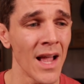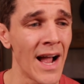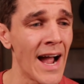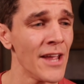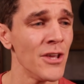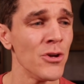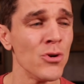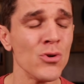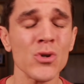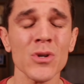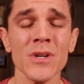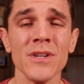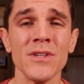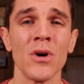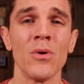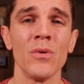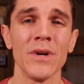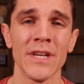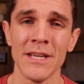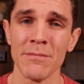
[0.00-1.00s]
I usually
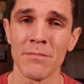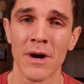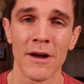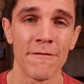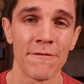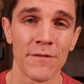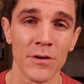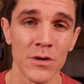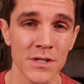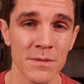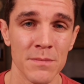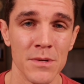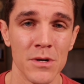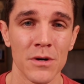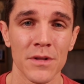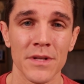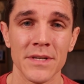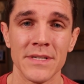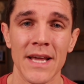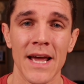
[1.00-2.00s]
don't eat my first
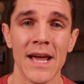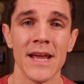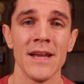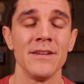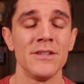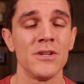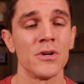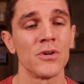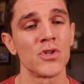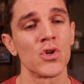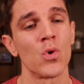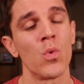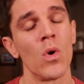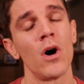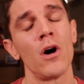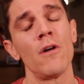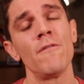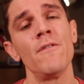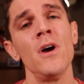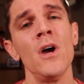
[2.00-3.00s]
meal of the day until
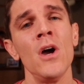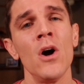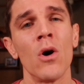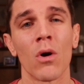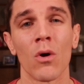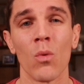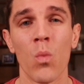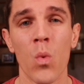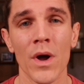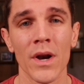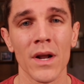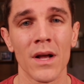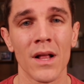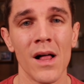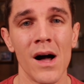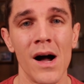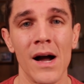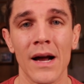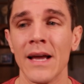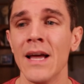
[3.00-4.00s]
12 or 1
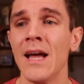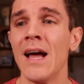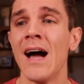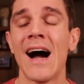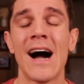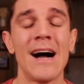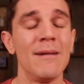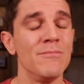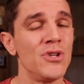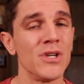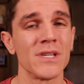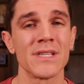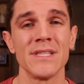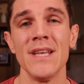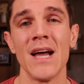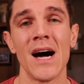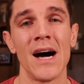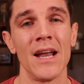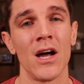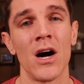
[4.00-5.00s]
o'clock. I'm just
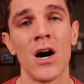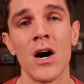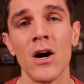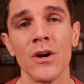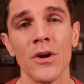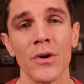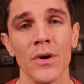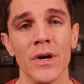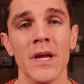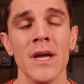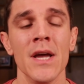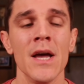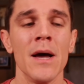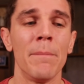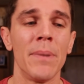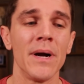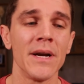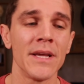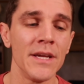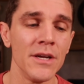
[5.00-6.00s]
not hungry.
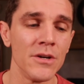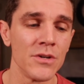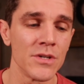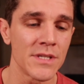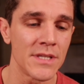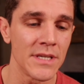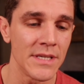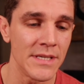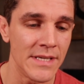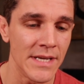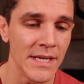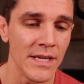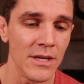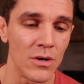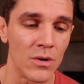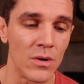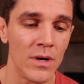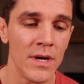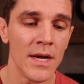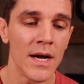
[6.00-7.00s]
But here's the
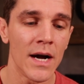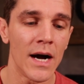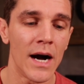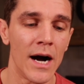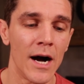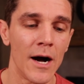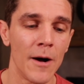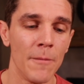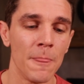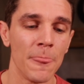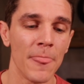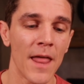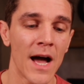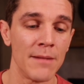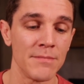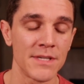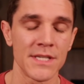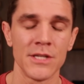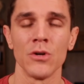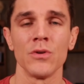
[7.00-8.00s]
deal.
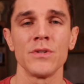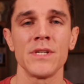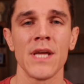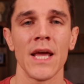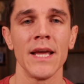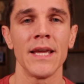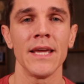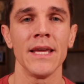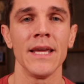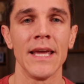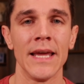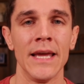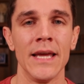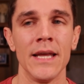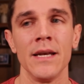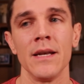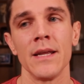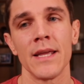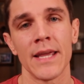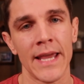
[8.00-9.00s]
I'm still taking
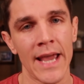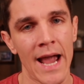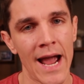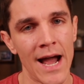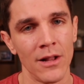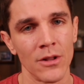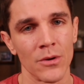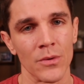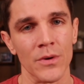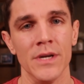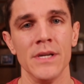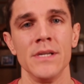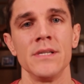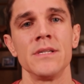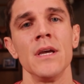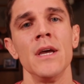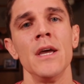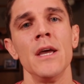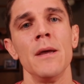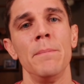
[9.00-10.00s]
in
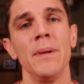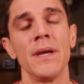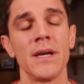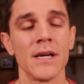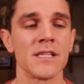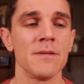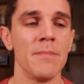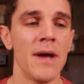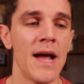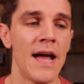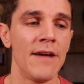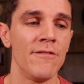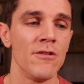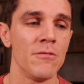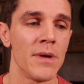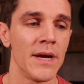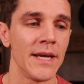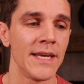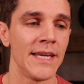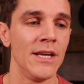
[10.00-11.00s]
calories because I'm having
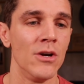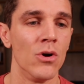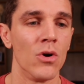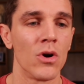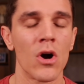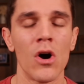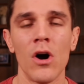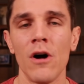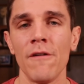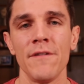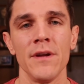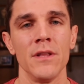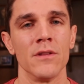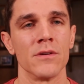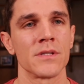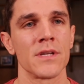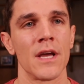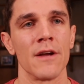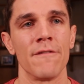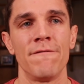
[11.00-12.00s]
my keto coffee, and
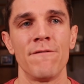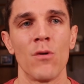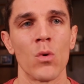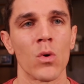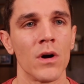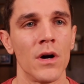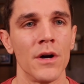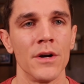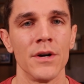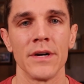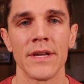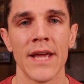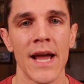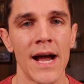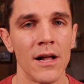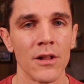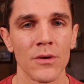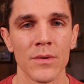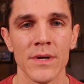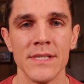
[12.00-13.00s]
there's like 400
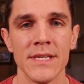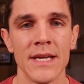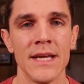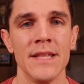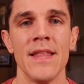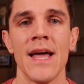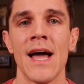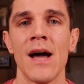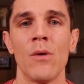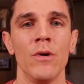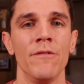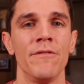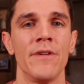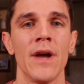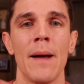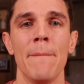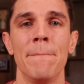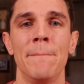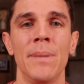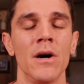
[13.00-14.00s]
calories in that. We've
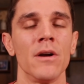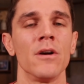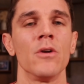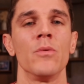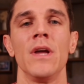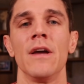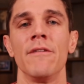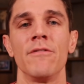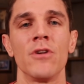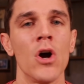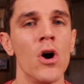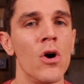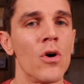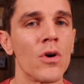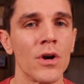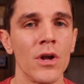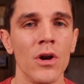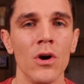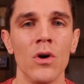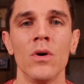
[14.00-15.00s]
got butter, we have
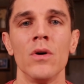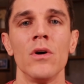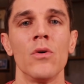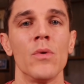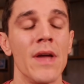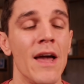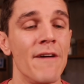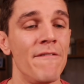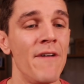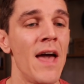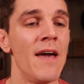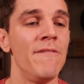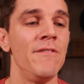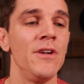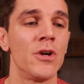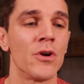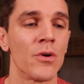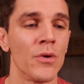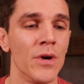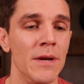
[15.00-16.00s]
coconut oil, we have
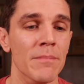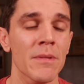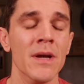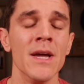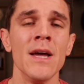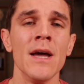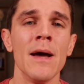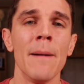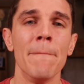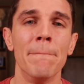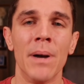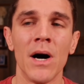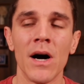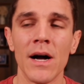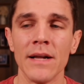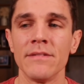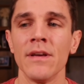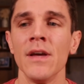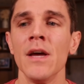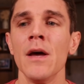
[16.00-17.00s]
heavy cream.
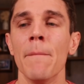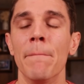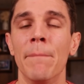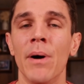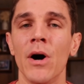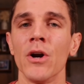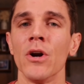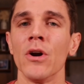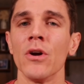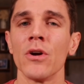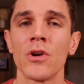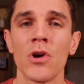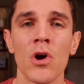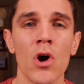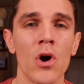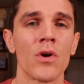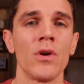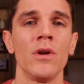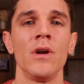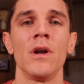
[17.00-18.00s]
But butter,
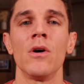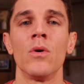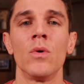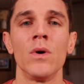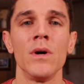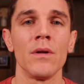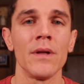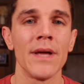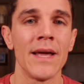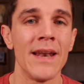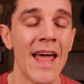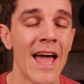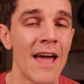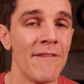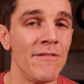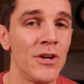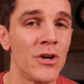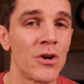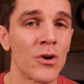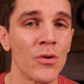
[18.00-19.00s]
coconut oil, and
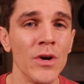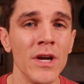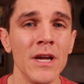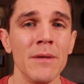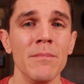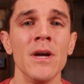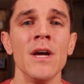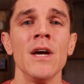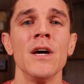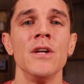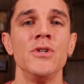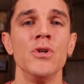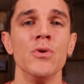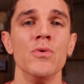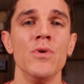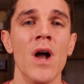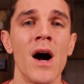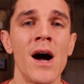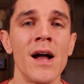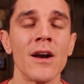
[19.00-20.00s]
heavy cream do
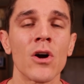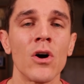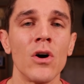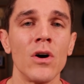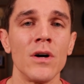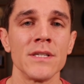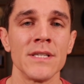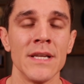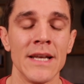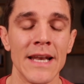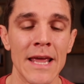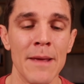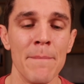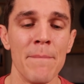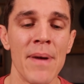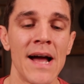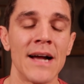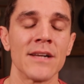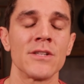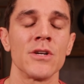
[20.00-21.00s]
not cause an
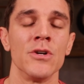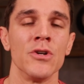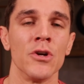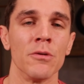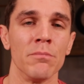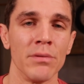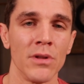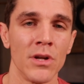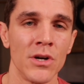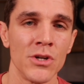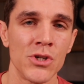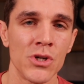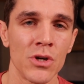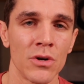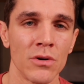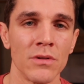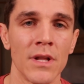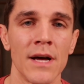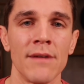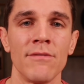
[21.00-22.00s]
impact on your blood
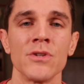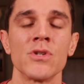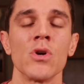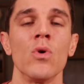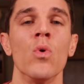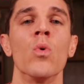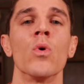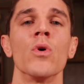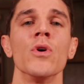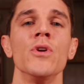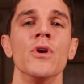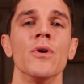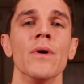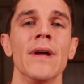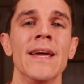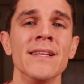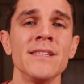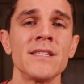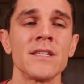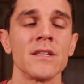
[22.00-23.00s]
sugar levels or your
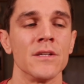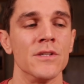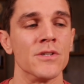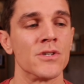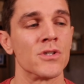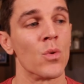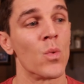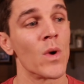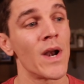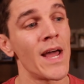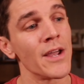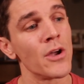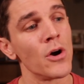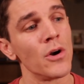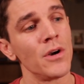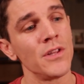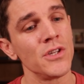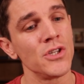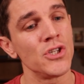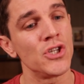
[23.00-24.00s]
insulin. So when I
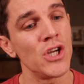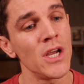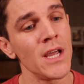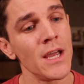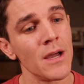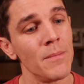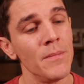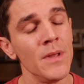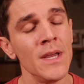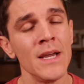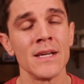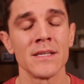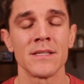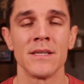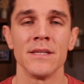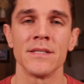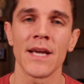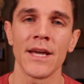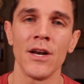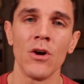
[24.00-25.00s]
go to the gym,
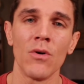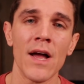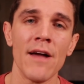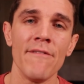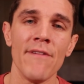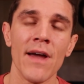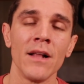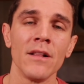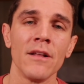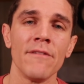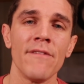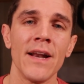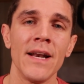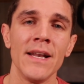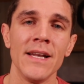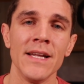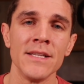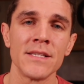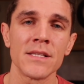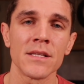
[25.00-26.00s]
since I don't have
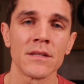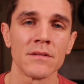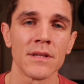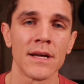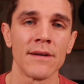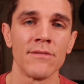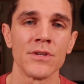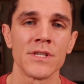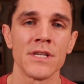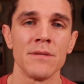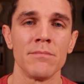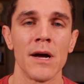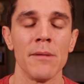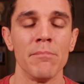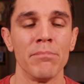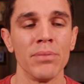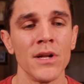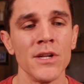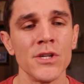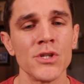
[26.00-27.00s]
elevated insulin levels in my
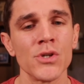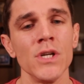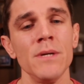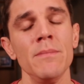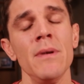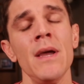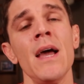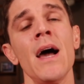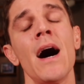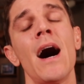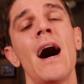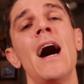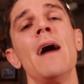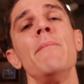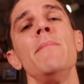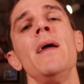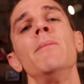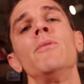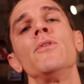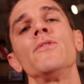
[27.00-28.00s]
bloodstream,
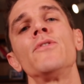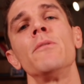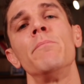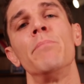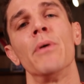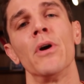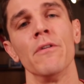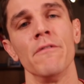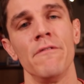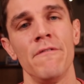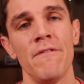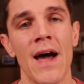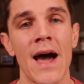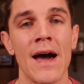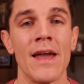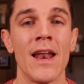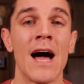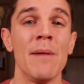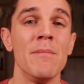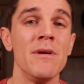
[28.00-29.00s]
I'm able to burn
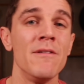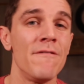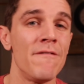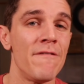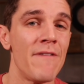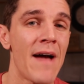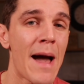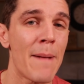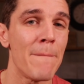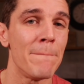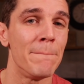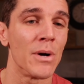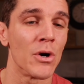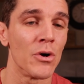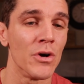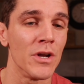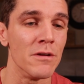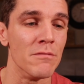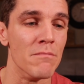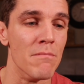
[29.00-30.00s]
fat. I'm in fat
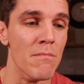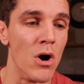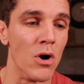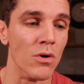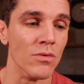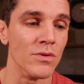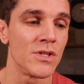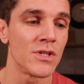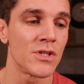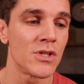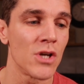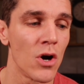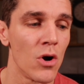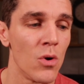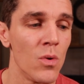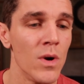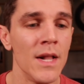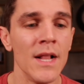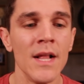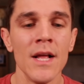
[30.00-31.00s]
burning mode.
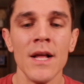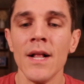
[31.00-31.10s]
So